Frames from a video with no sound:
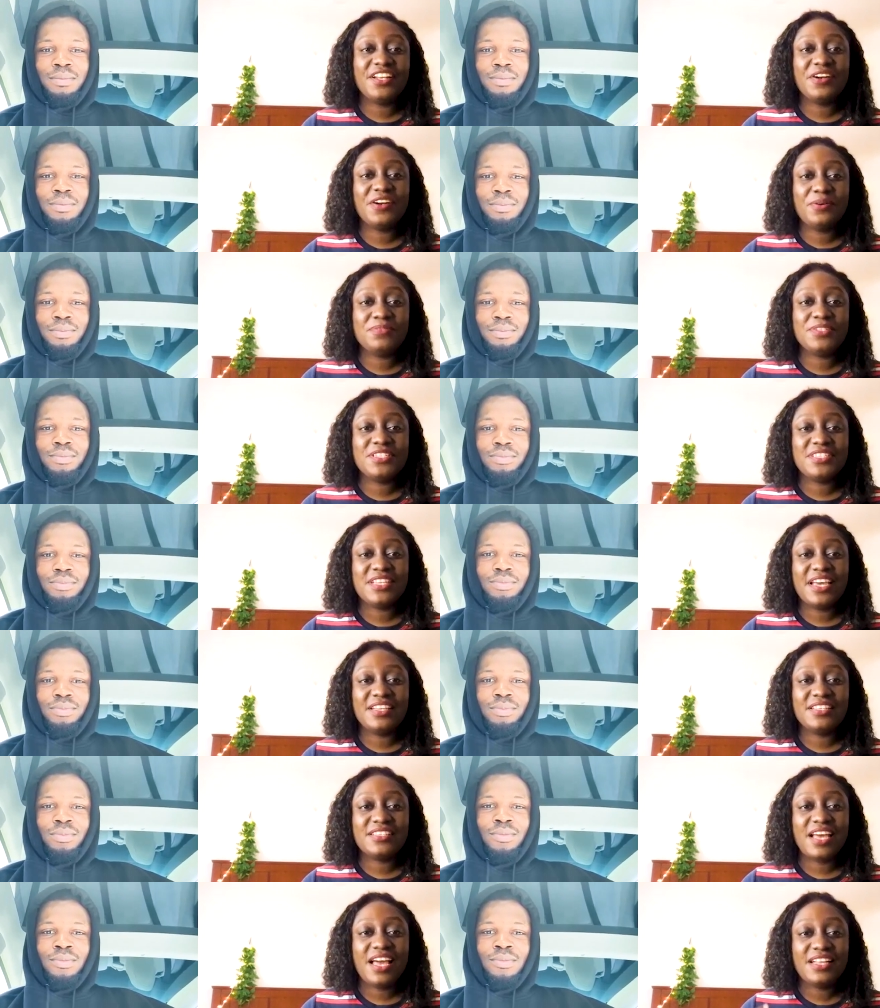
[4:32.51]
Speaker 1: and computer
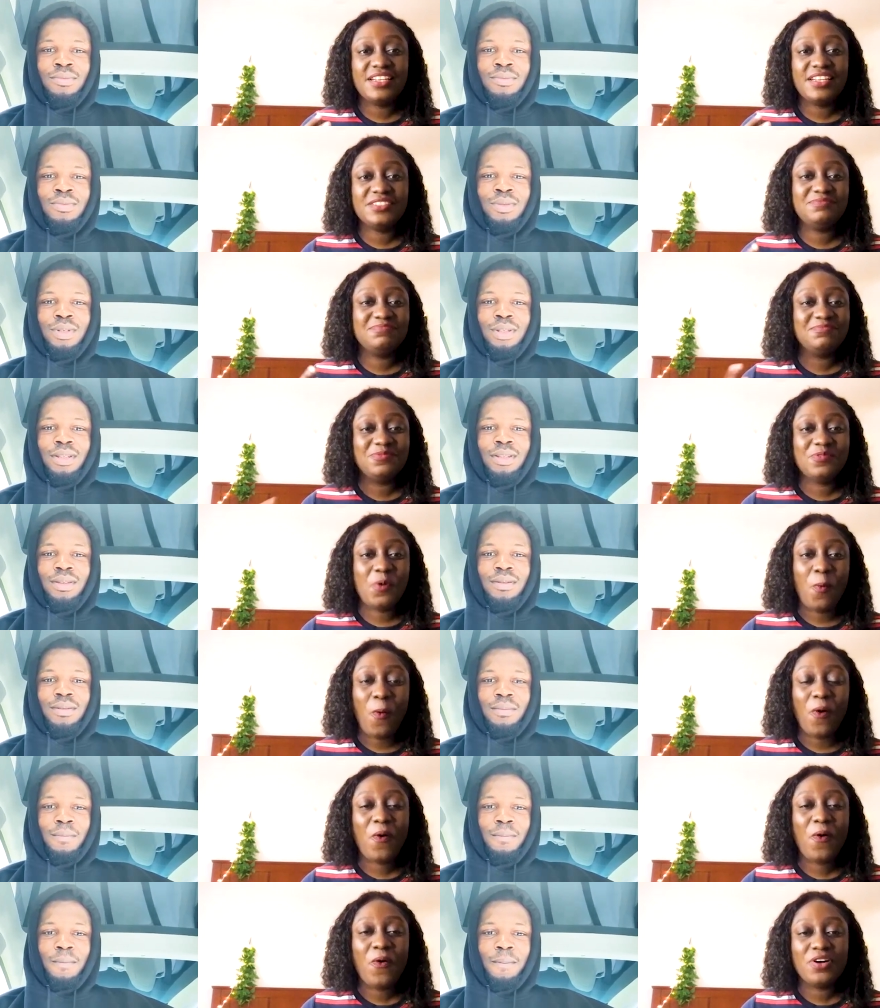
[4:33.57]
science. Are they
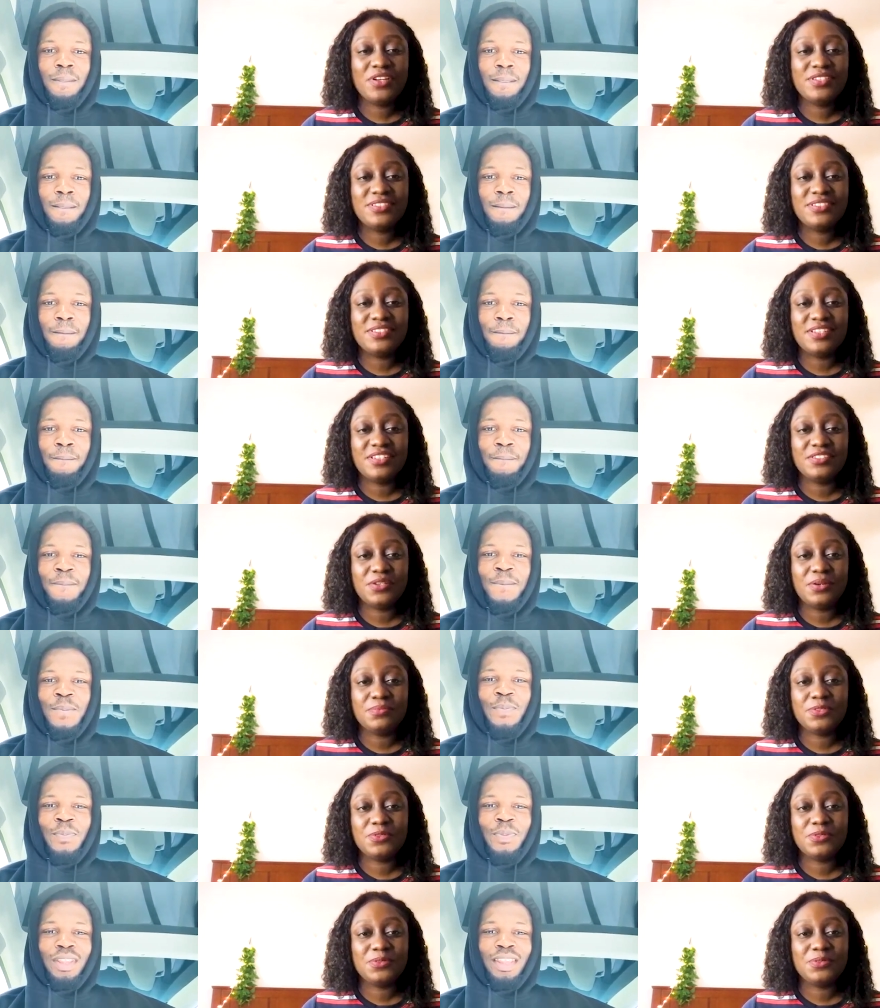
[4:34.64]
one course in some
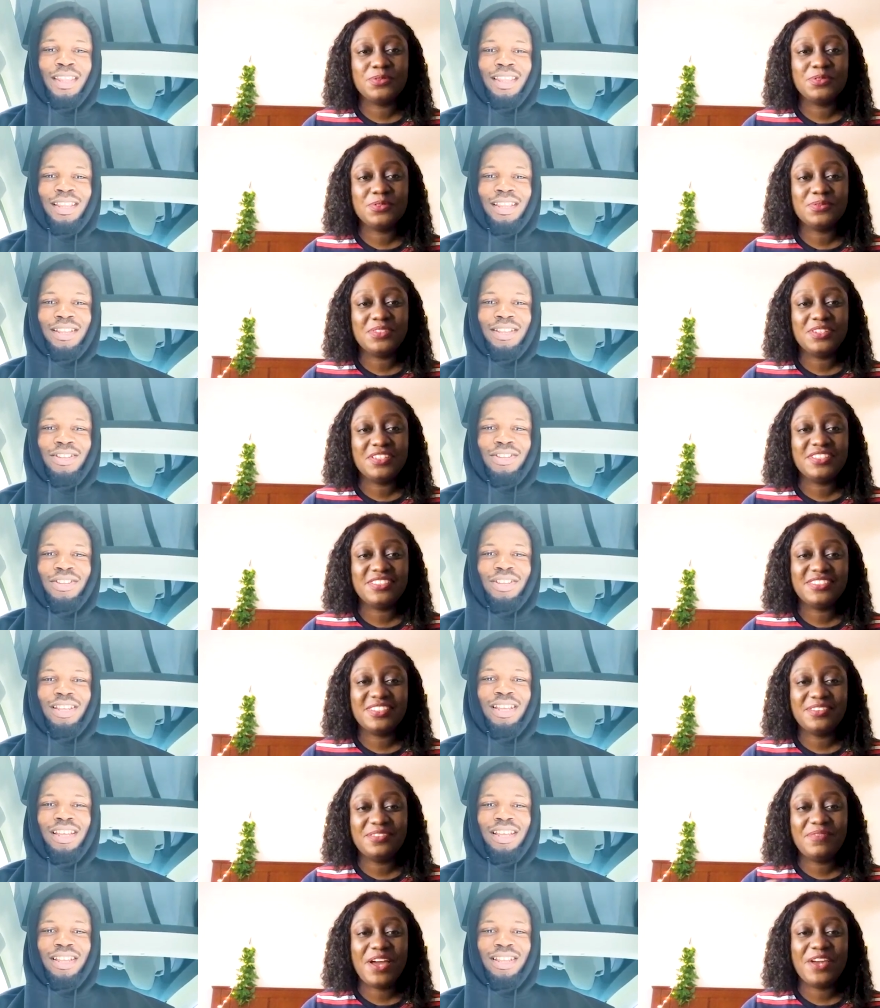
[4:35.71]
schools? Because
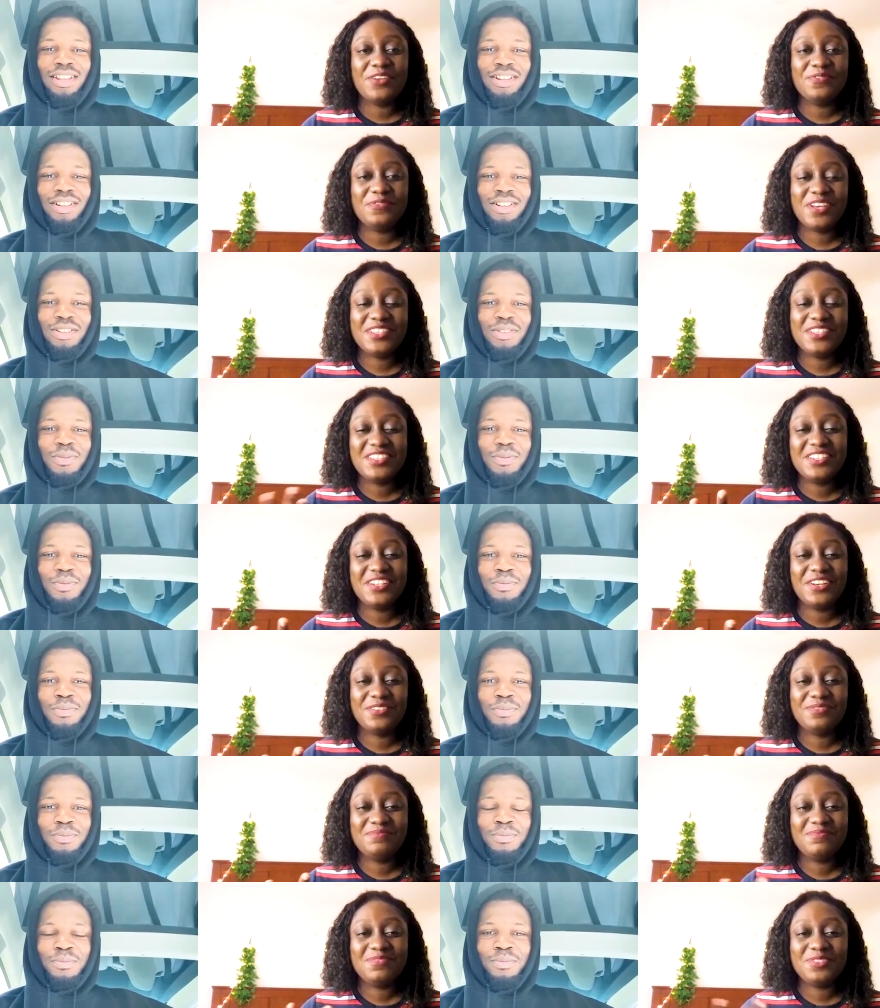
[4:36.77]
in my university there are
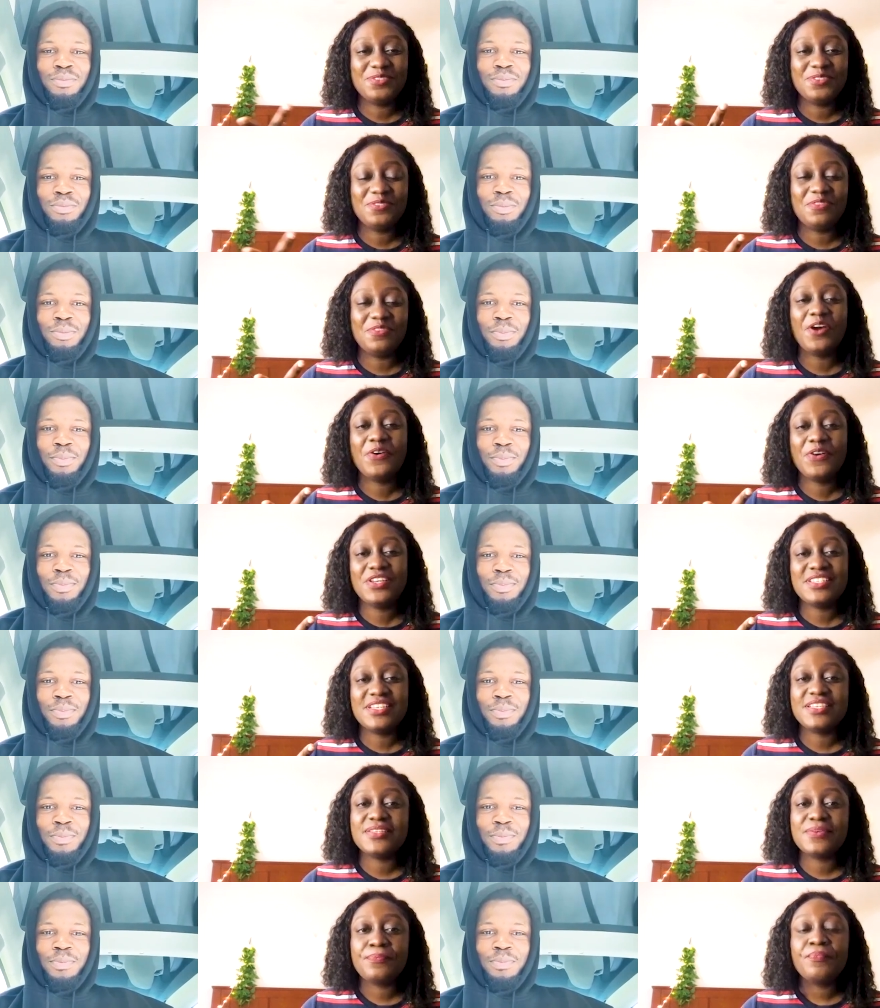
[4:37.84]
two different
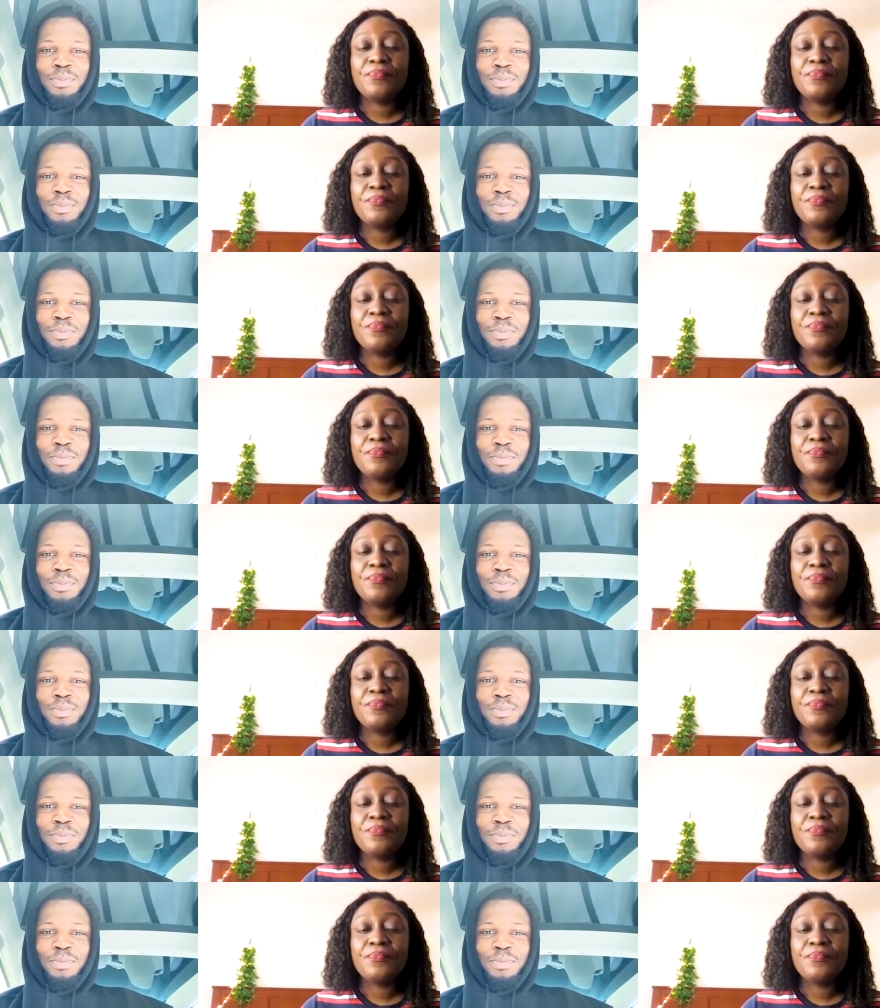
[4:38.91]
courses.